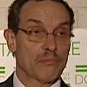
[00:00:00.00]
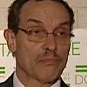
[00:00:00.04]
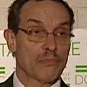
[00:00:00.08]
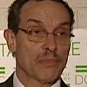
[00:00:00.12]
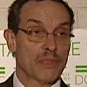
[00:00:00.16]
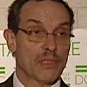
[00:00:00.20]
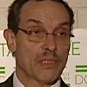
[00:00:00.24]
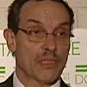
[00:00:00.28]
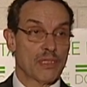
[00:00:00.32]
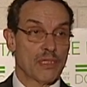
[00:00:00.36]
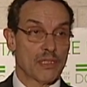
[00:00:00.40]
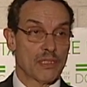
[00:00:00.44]

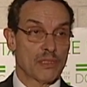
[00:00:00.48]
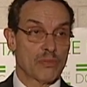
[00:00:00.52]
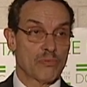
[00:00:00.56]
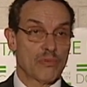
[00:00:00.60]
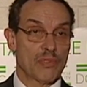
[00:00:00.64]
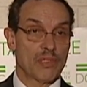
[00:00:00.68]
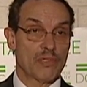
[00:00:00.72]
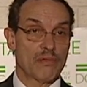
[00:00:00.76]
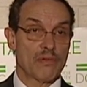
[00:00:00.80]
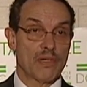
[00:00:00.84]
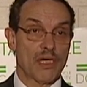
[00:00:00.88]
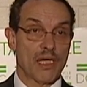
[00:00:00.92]
because
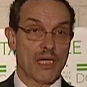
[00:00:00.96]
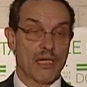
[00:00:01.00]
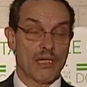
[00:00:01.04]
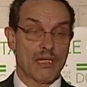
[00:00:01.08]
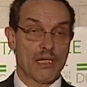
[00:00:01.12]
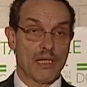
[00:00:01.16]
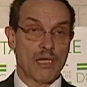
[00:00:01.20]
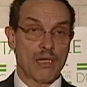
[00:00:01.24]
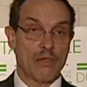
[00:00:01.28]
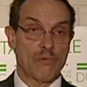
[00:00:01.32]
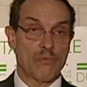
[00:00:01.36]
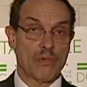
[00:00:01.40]
we have got a
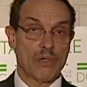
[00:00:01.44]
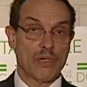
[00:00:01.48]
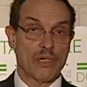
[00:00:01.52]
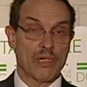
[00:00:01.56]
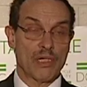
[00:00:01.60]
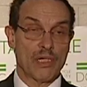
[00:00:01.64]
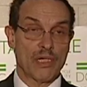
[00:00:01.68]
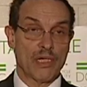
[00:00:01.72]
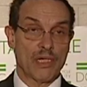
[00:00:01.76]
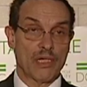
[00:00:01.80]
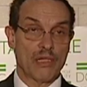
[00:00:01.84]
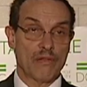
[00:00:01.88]
lot of work
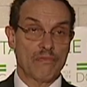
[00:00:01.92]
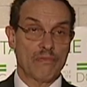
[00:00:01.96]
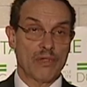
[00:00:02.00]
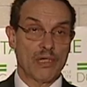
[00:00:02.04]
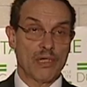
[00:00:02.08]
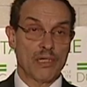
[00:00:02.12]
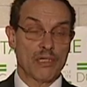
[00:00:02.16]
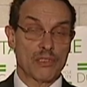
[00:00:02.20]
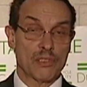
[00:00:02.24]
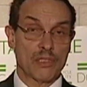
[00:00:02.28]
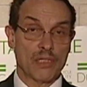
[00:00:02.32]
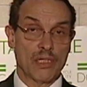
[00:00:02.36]
ahead of
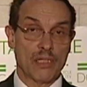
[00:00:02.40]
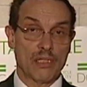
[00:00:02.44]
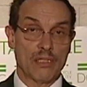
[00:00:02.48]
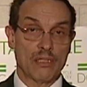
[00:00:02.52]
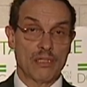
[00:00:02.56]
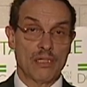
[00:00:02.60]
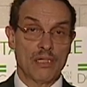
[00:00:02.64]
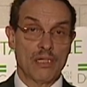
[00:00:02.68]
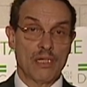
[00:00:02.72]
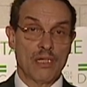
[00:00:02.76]
us, and